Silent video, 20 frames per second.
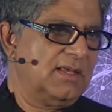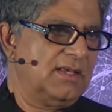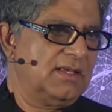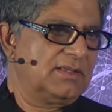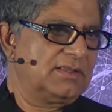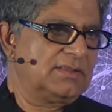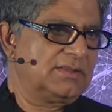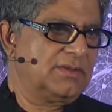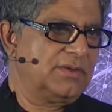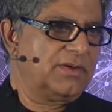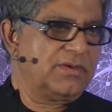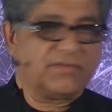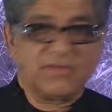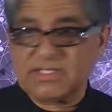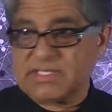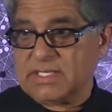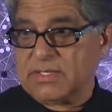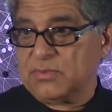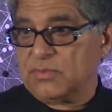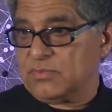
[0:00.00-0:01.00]
So
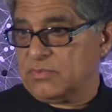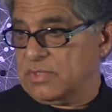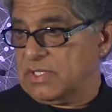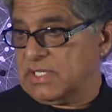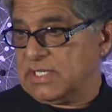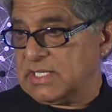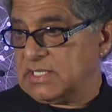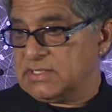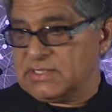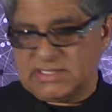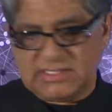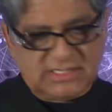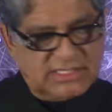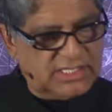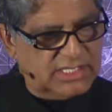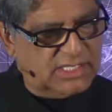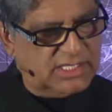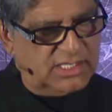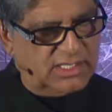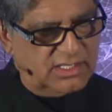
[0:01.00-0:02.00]
everything we can
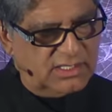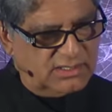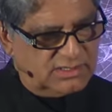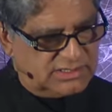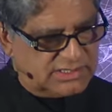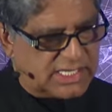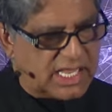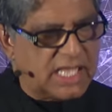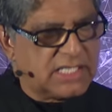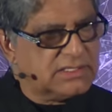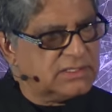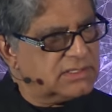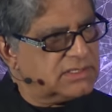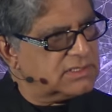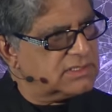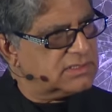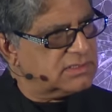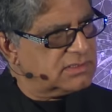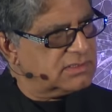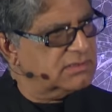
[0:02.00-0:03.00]
see,
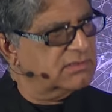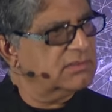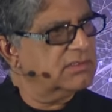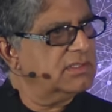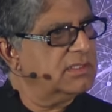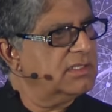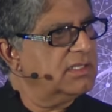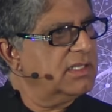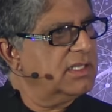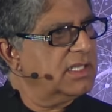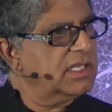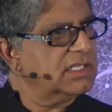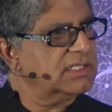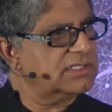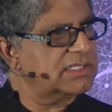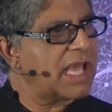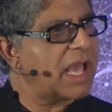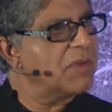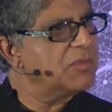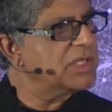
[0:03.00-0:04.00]
sense,
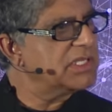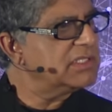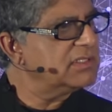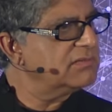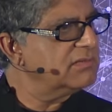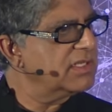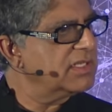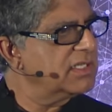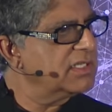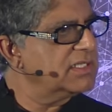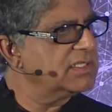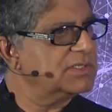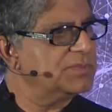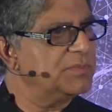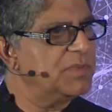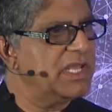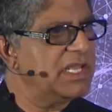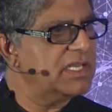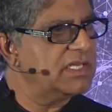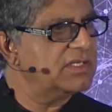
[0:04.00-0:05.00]
examine is
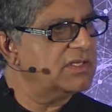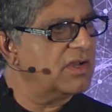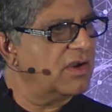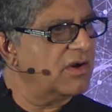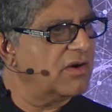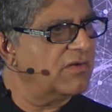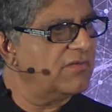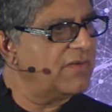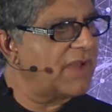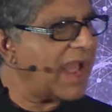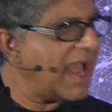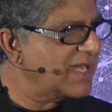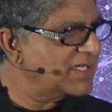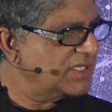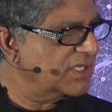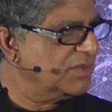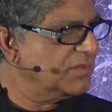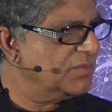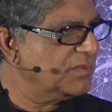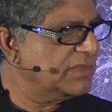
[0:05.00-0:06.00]
made of
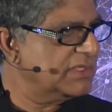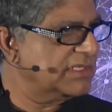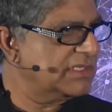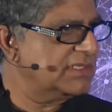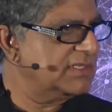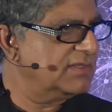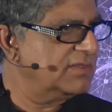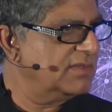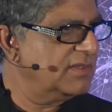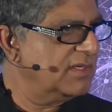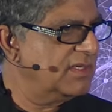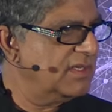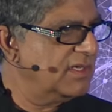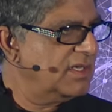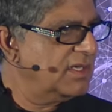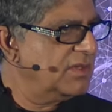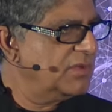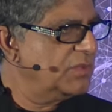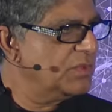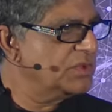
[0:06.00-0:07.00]
atoms,
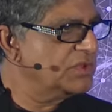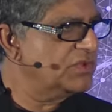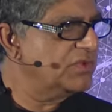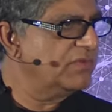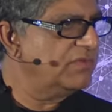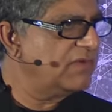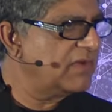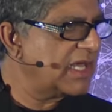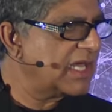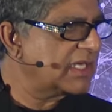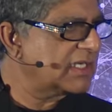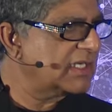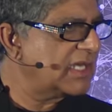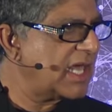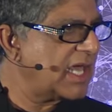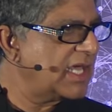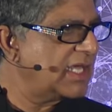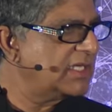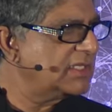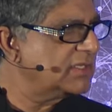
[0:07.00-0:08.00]
which reflect
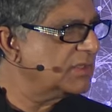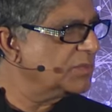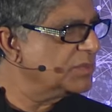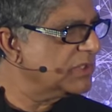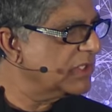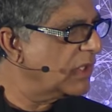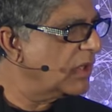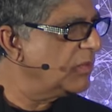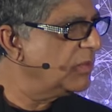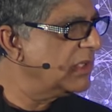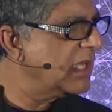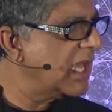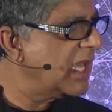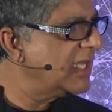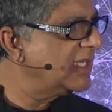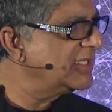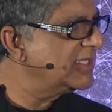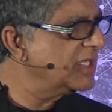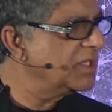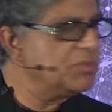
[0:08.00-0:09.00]
light, absorb
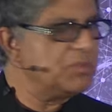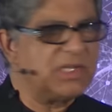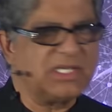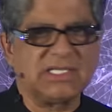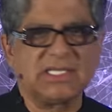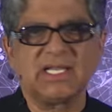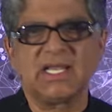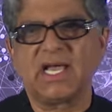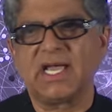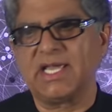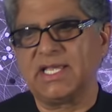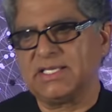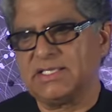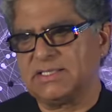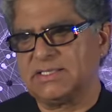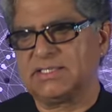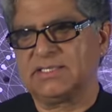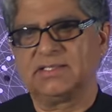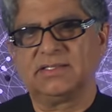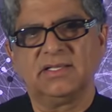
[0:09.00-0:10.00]
light, emit
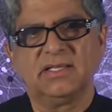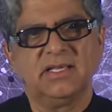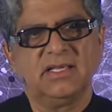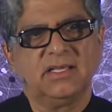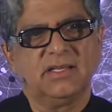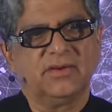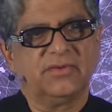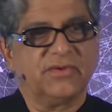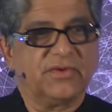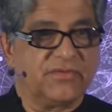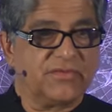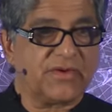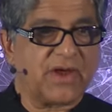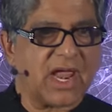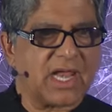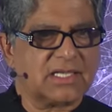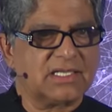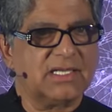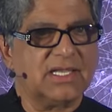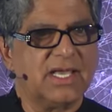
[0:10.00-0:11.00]
light,
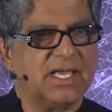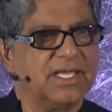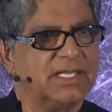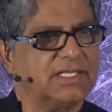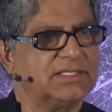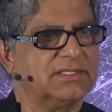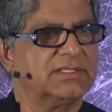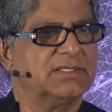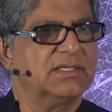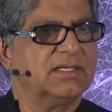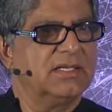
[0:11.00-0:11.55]
refract light.